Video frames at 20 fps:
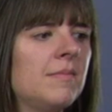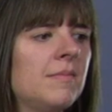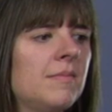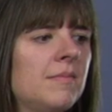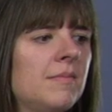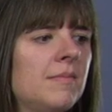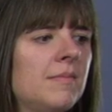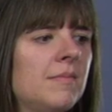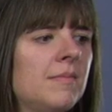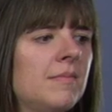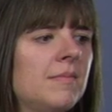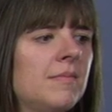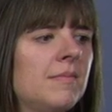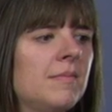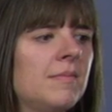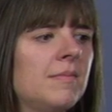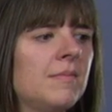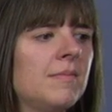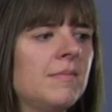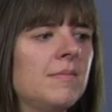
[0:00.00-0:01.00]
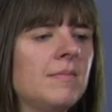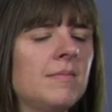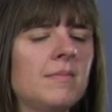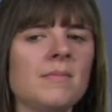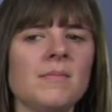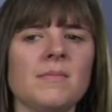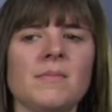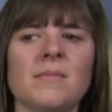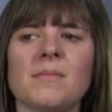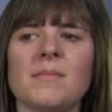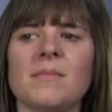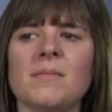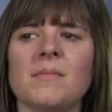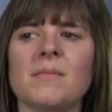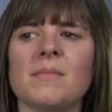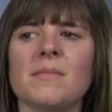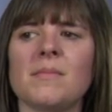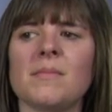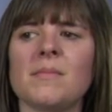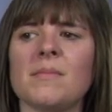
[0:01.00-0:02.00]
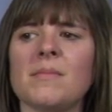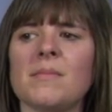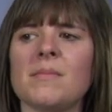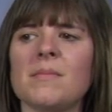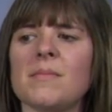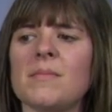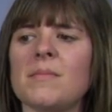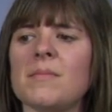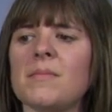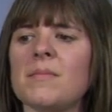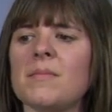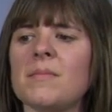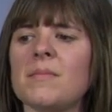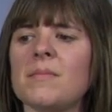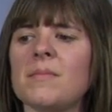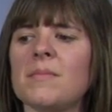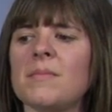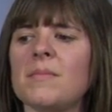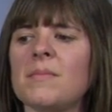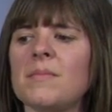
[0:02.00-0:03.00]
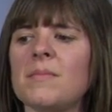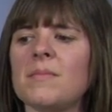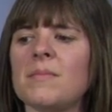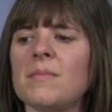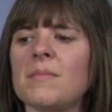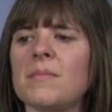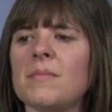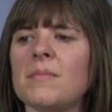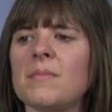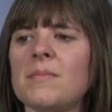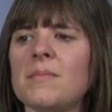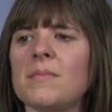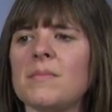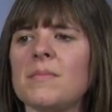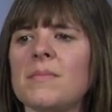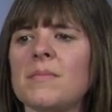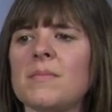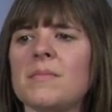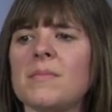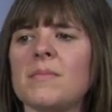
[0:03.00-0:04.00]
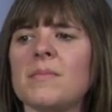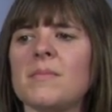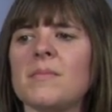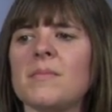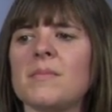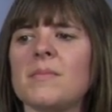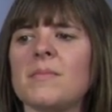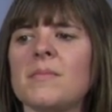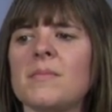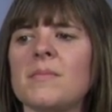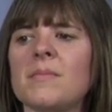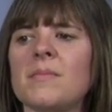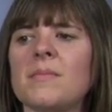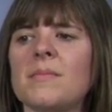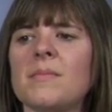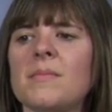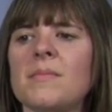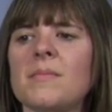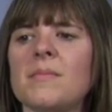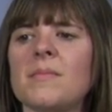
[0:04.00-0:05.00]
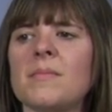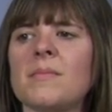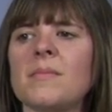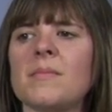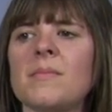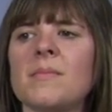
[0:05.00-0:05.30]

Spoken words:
No words are spoken by the person on screen.